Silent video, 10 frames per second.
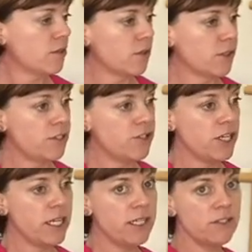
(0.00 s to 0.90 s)
So a
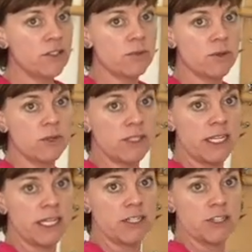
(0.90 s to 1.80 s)
gentle
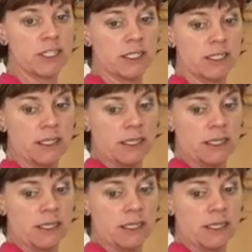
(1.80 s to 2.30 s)
rotation,